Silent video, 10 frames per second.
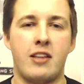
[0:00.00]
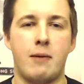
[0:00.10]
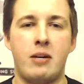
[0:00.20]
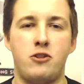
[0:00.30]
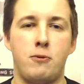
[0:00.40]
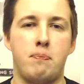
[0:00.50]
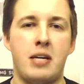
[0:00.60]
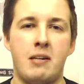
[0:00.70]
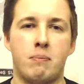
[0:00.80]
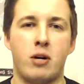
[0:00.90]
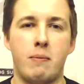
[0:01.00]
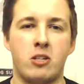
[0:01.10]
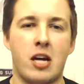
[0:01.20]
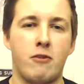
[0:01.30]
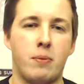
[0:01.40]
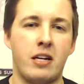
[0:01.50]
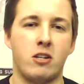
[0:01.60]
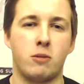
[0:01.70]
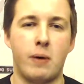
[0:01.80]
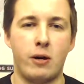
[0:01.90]
That means you've beaten pretty much everybody you're
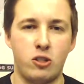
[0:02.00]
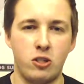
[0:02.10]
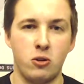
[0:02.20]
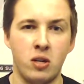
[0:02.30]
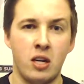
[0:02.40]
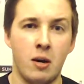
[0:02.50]
supposed to.